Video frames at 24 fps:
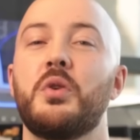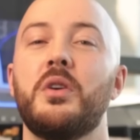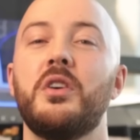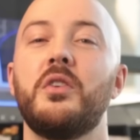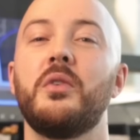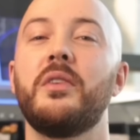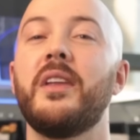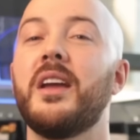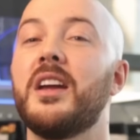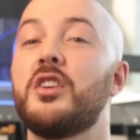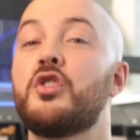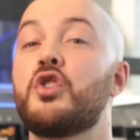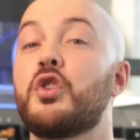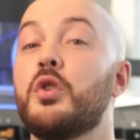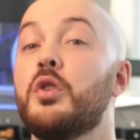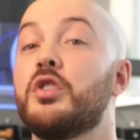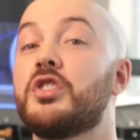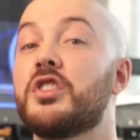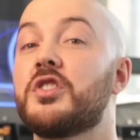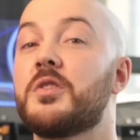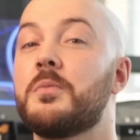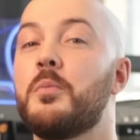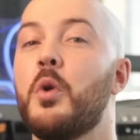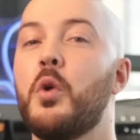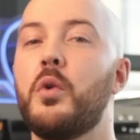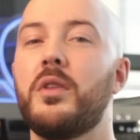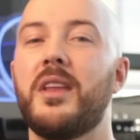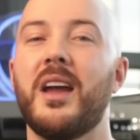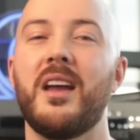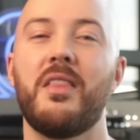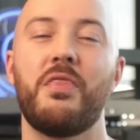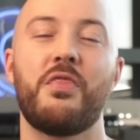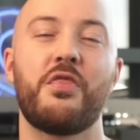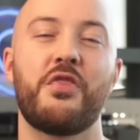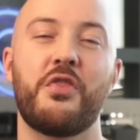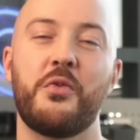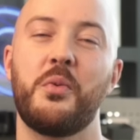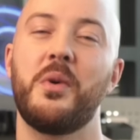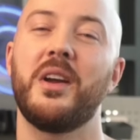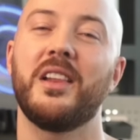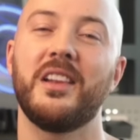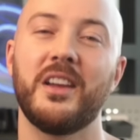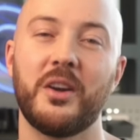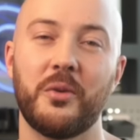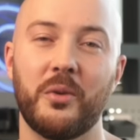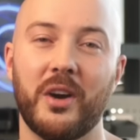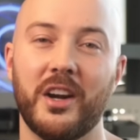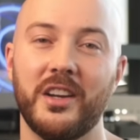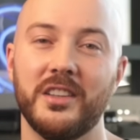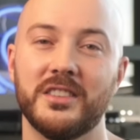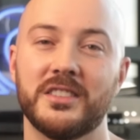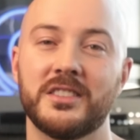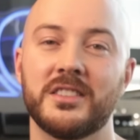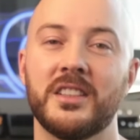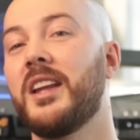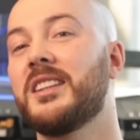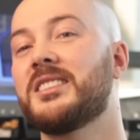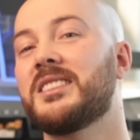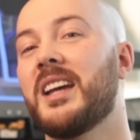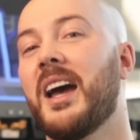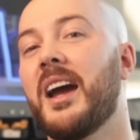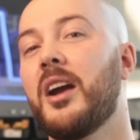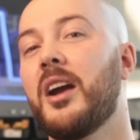drone ensures smooth and thrilling rides. With its